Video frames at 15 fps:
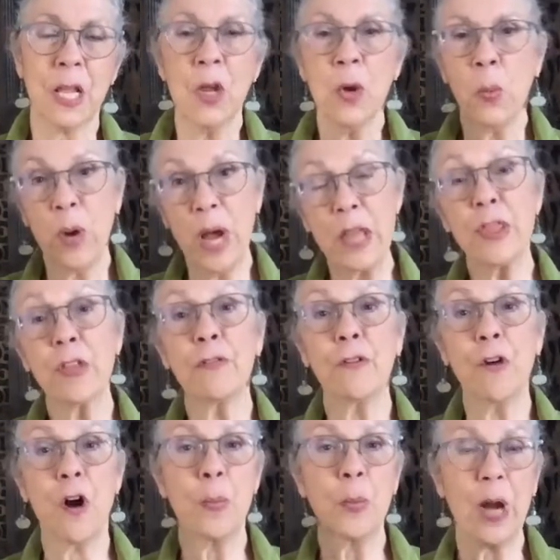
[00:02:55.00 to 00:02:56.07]
When the
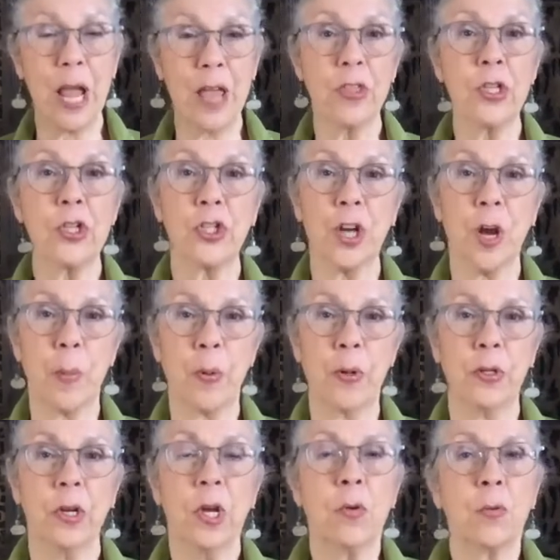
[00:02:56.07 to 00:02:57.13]
farmer and the
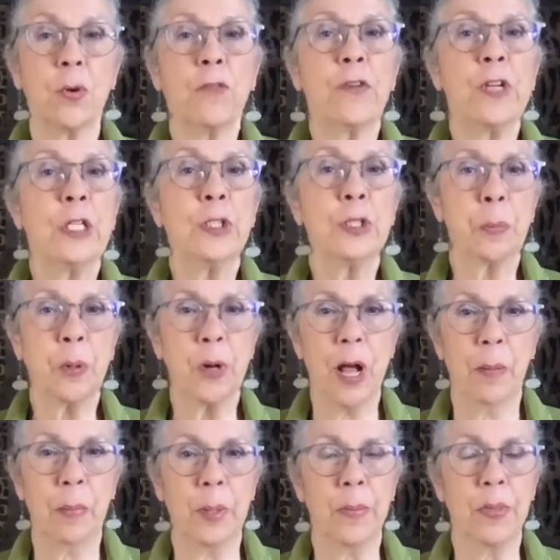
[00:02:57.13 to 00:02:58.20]
shepherd revealed the
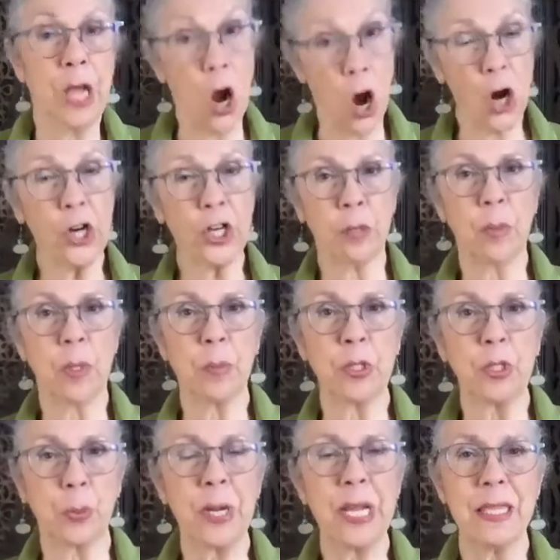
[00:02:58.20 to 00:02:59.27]
problem, the argument
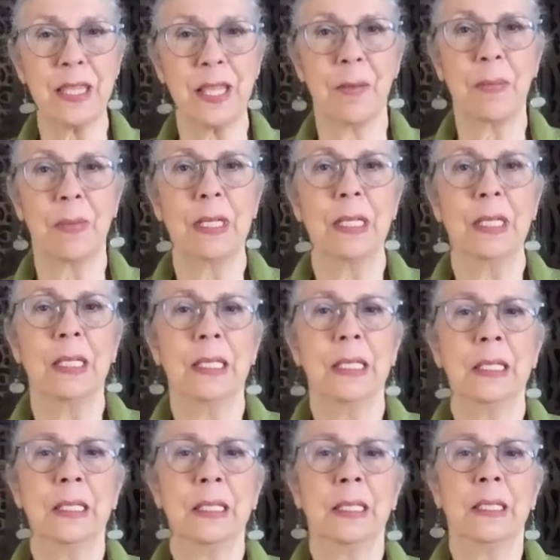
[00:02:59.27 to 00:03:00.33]
between them,
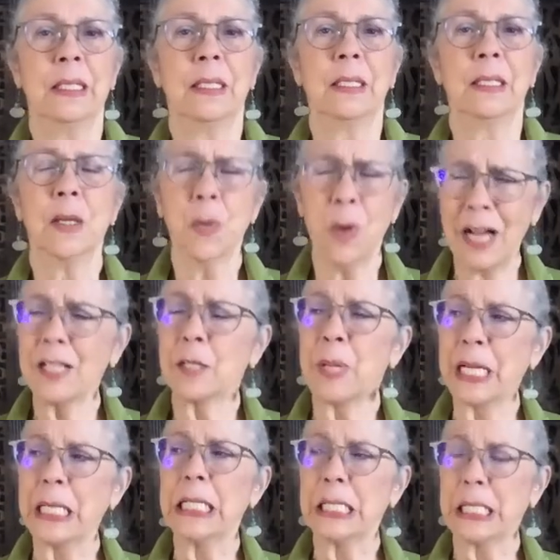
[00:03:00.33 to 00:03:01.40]
the wise
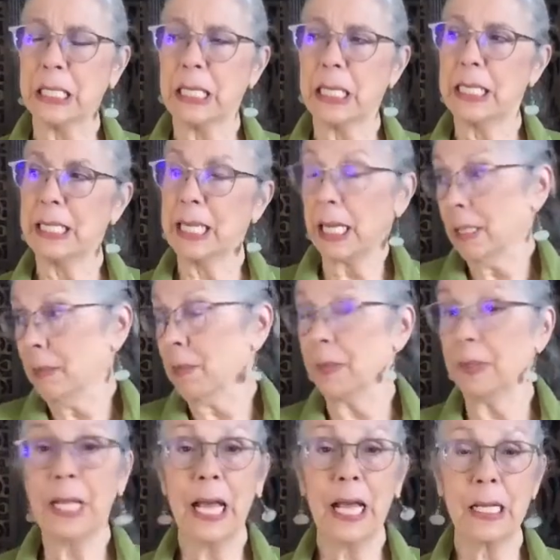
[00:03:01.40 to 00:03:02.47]
man listened and said,
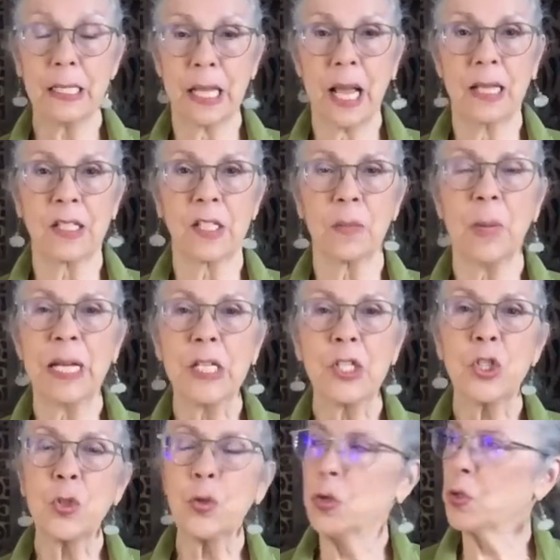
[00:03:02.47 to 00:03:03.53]
"Let us ask my
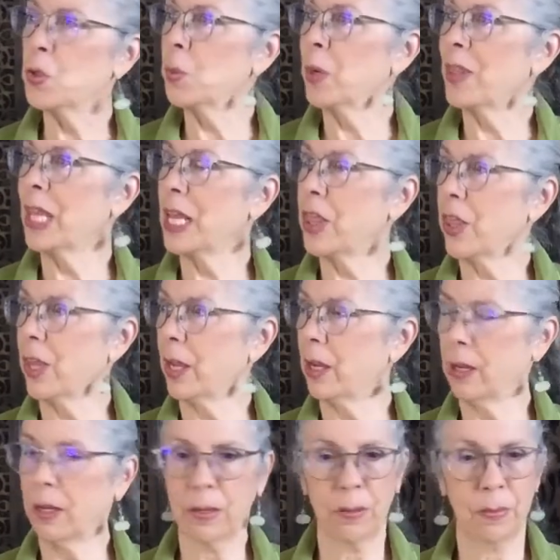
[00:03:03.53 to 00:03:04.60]
students what they think."
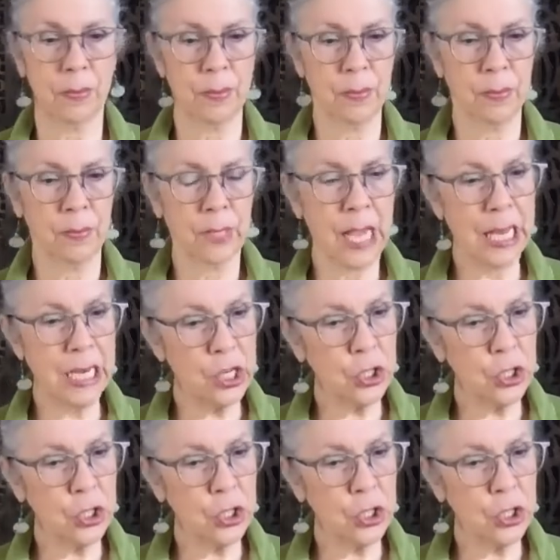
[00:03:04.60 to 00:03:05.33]
And he